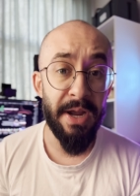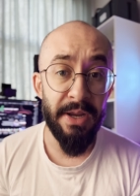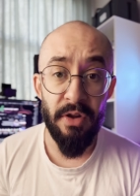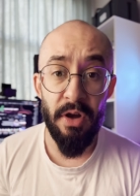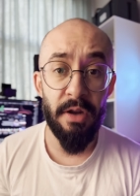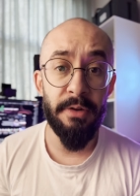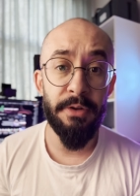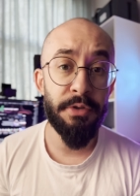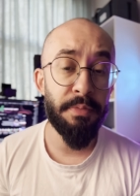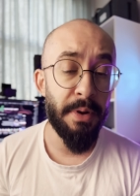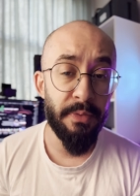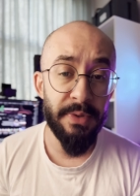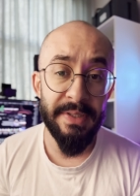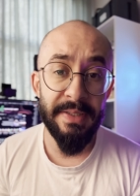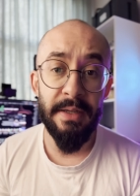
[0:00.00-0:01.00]
my knowledge, my
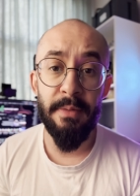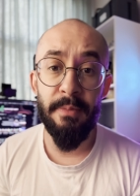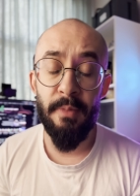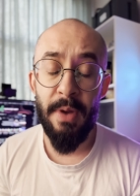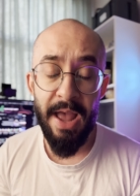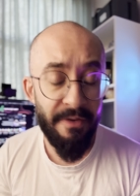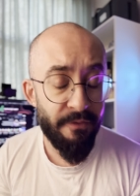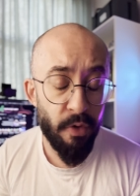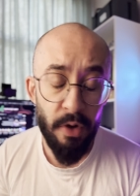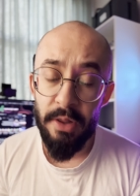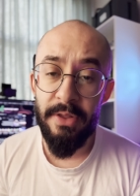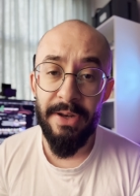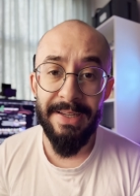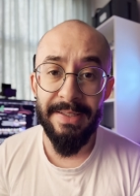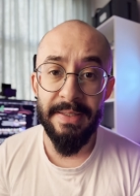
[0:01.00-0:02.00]
wisdom, all
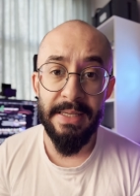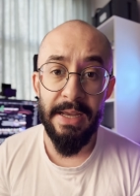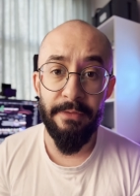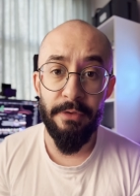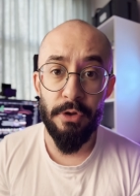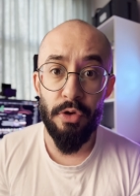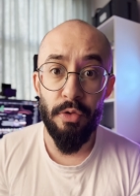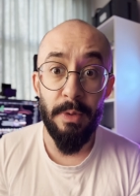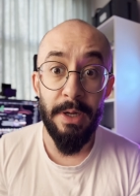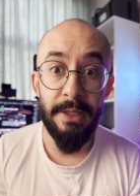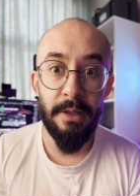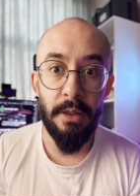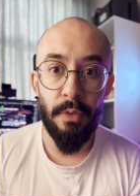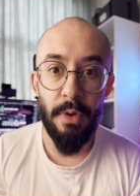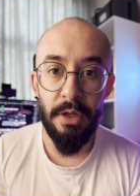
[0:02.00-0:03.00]
the lessons I've
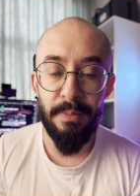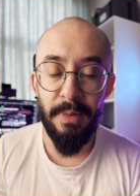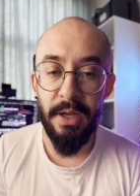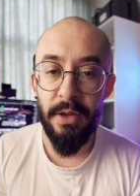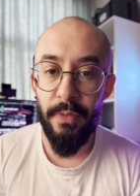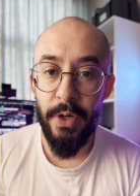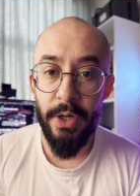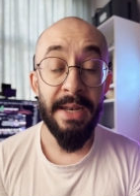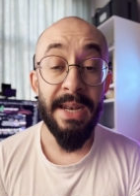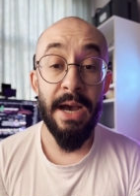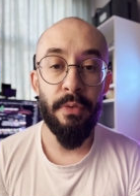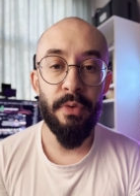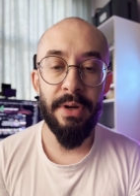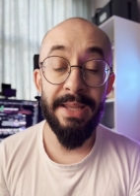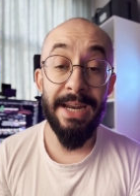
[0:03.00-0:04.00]
accumulated throughout my career. Now,
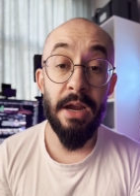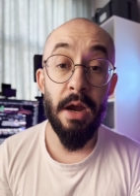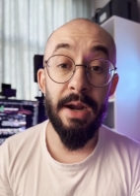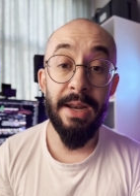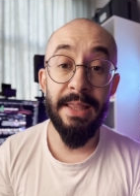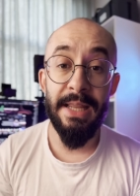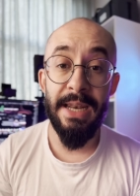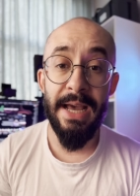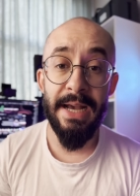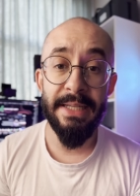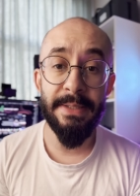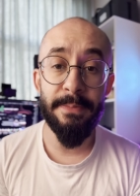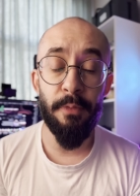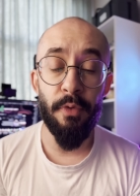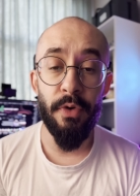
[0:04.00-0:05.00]
regarding the
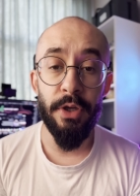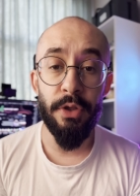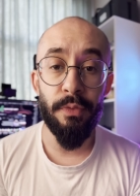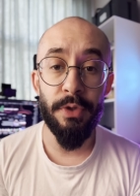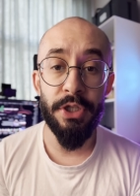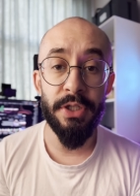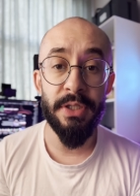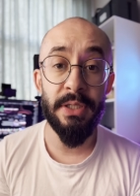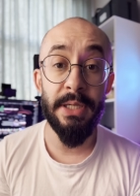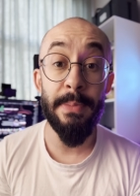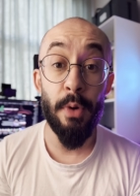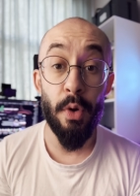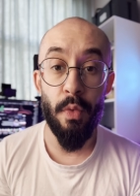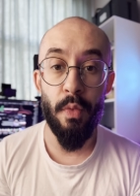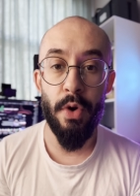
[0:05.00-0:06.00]
last point, which is
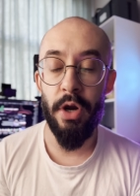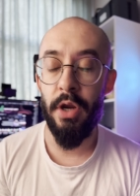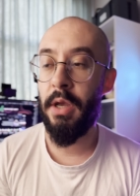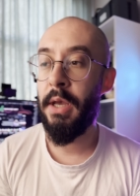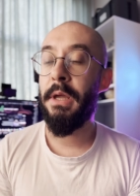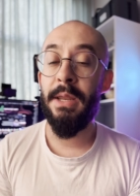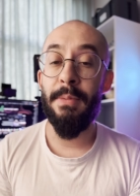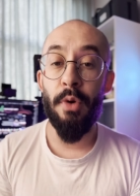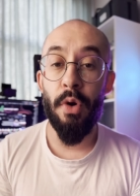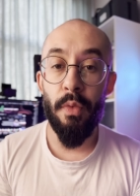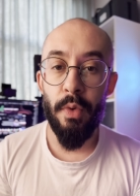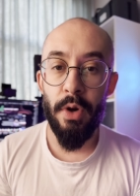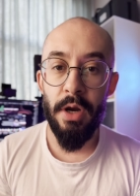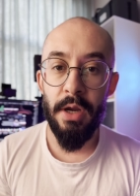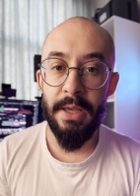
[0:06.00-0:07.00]
remote work. Remote
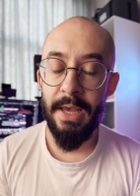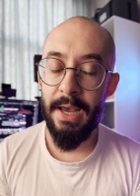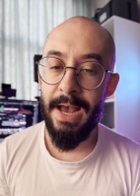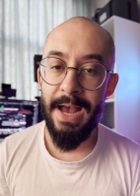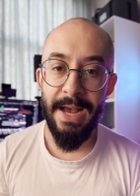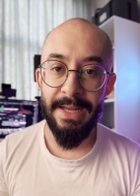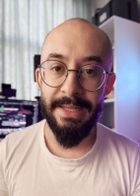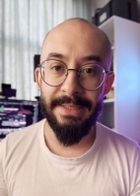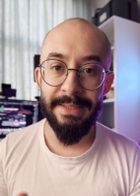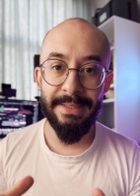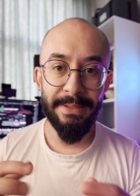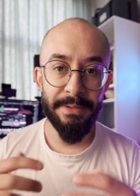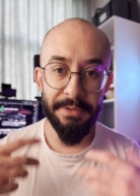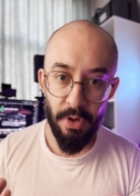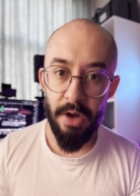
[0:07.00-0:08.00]
work has
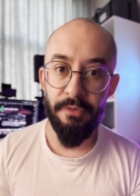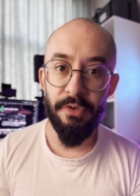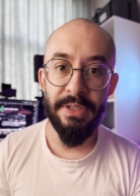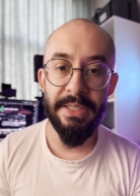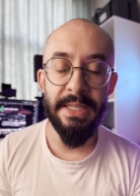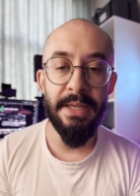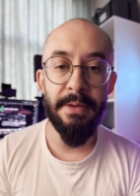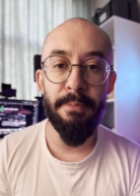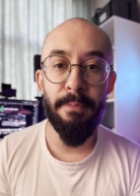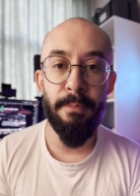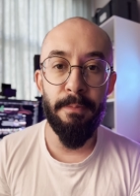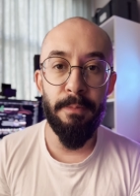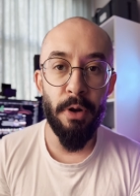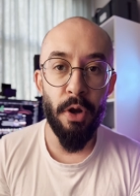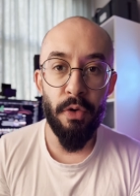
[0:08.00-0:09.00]
obviously
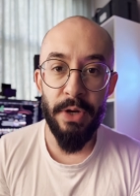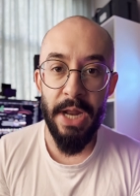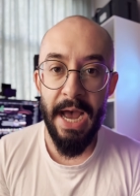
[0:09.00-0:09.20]
blown